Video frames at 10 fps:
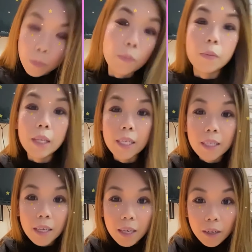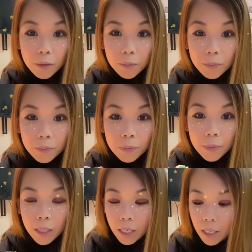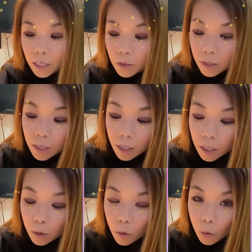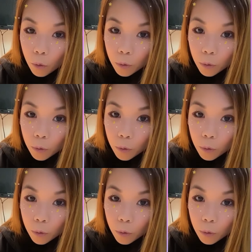Place it here. Then you see a little hole.